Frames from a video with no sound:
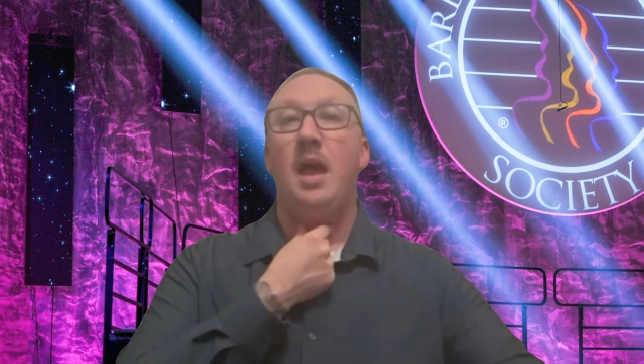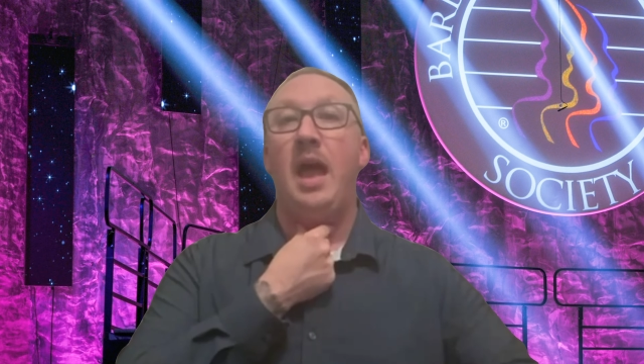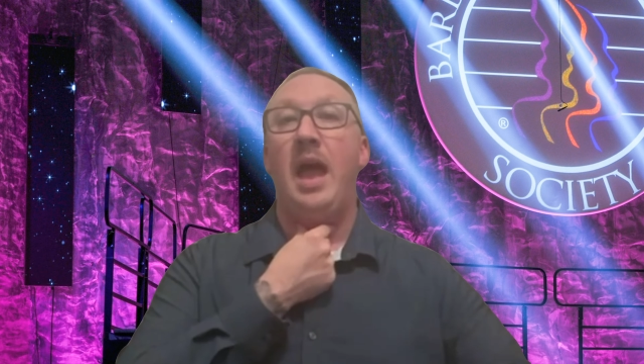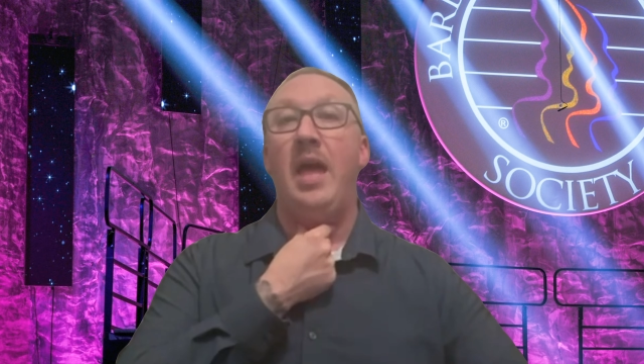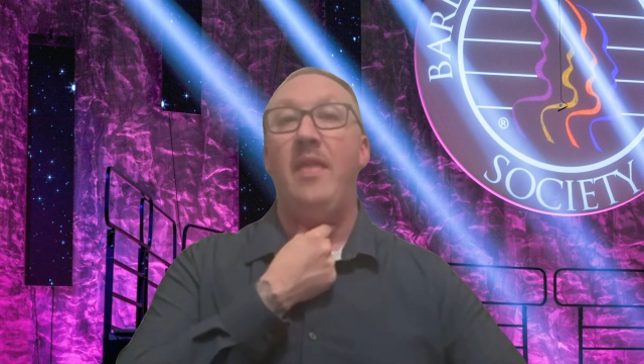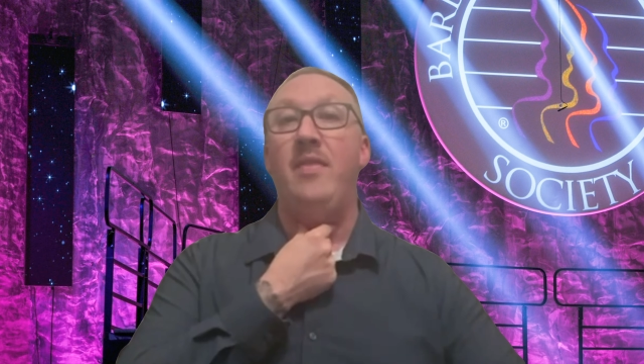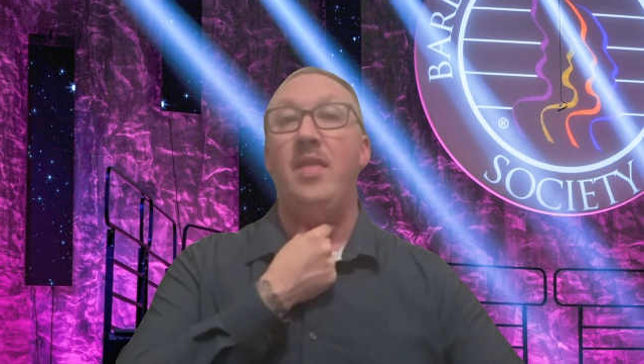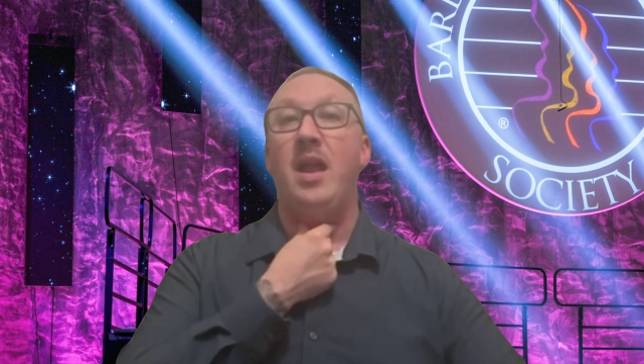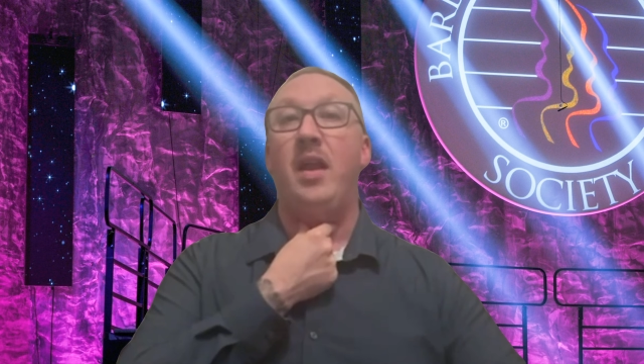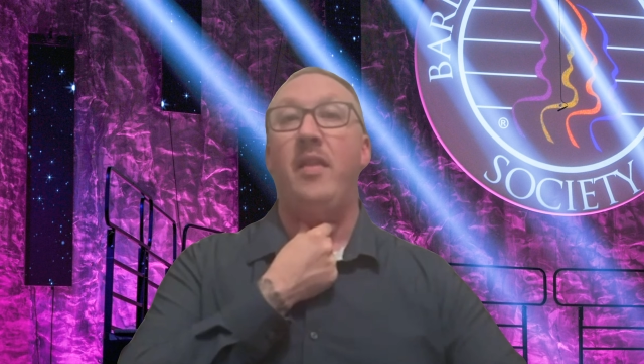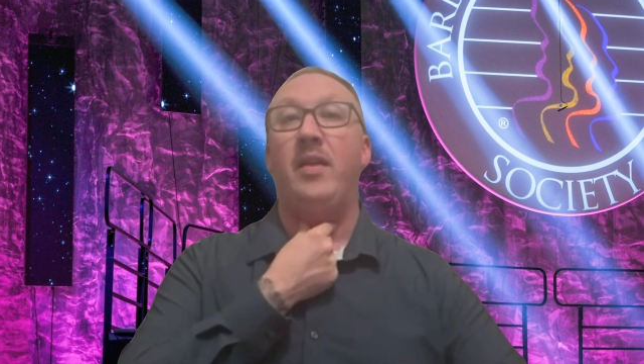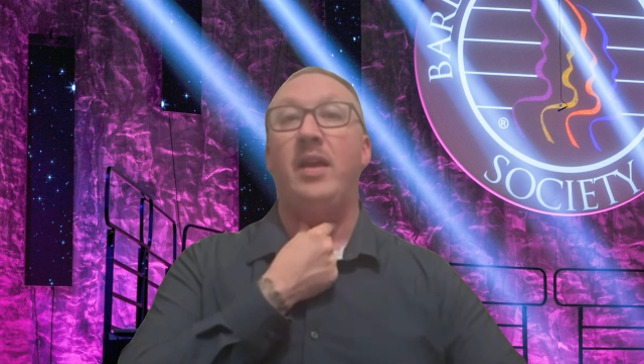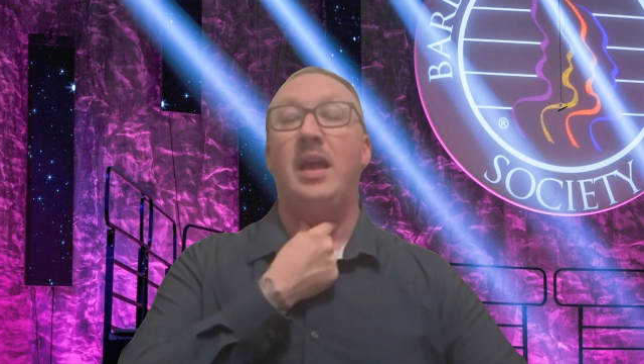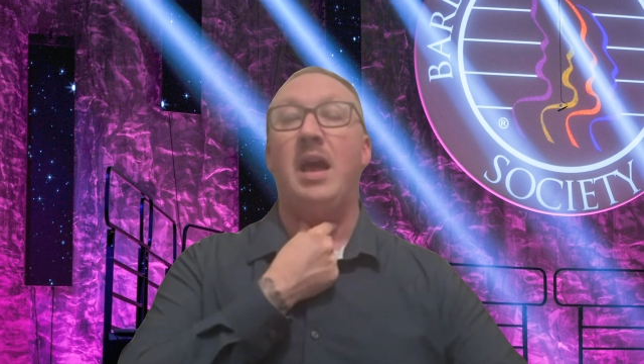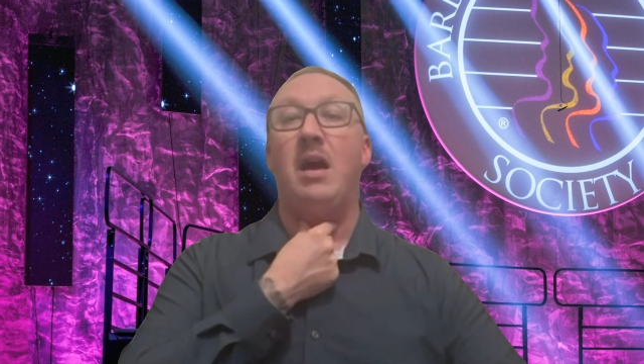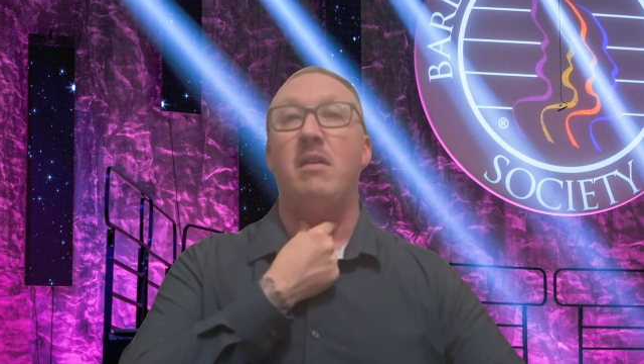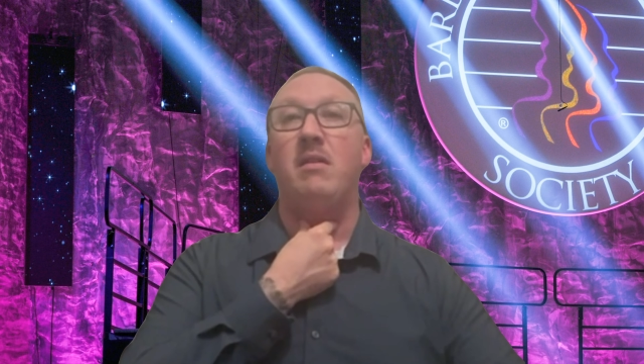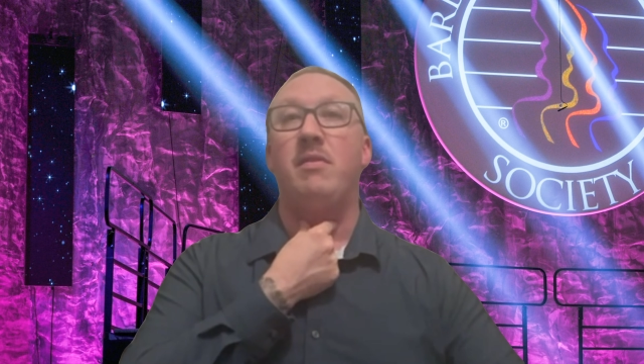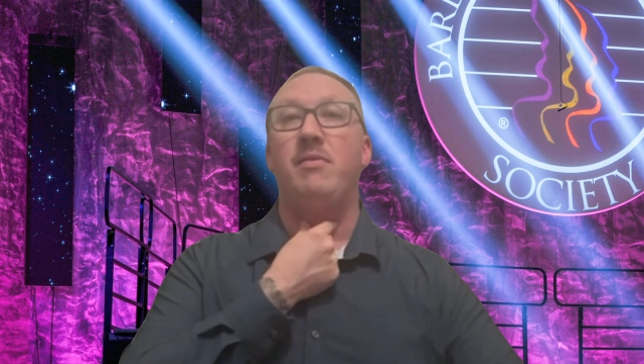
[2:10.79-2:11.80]
And then on the
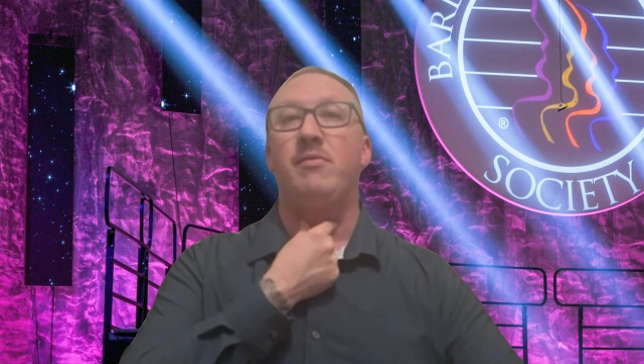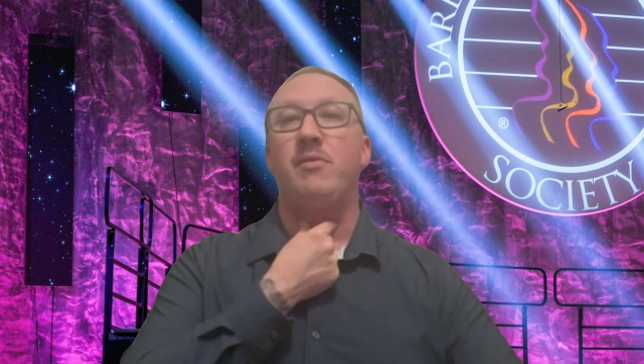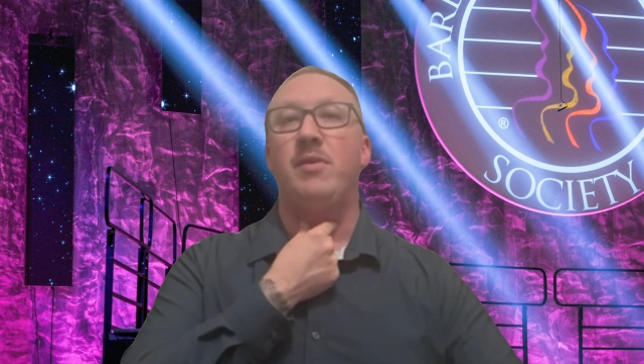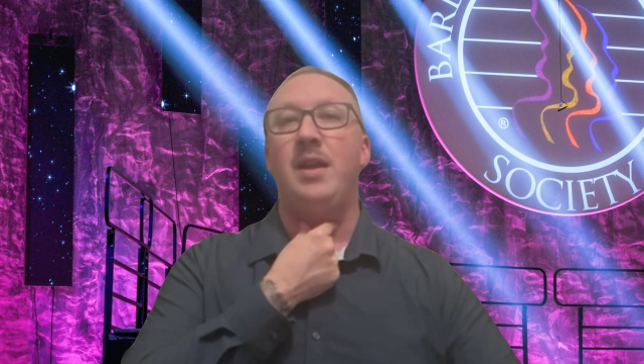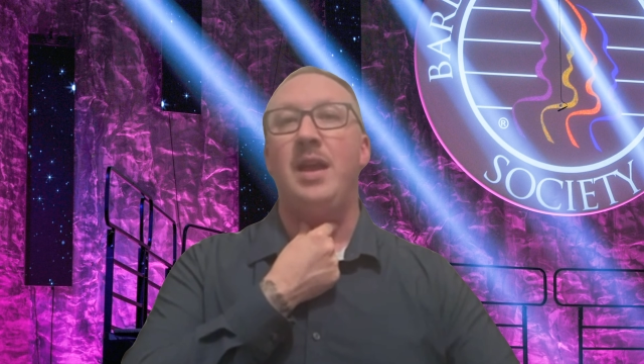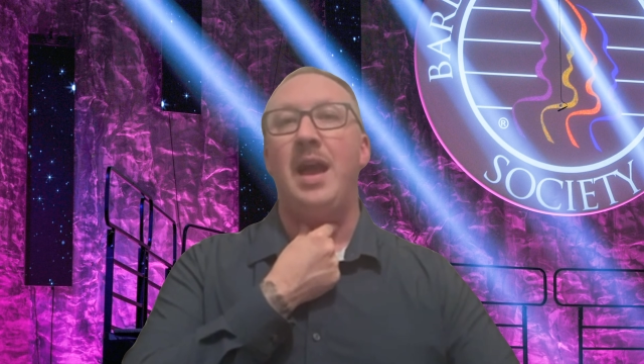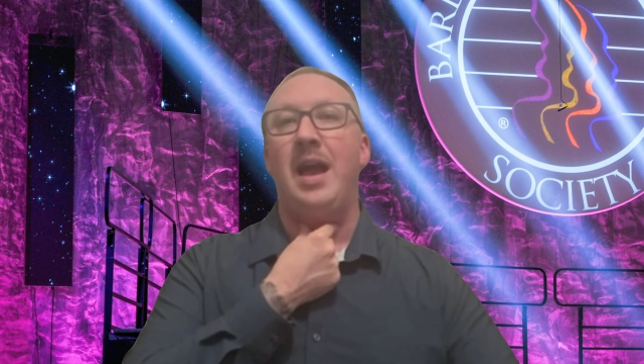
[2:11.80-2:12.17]
count of 3,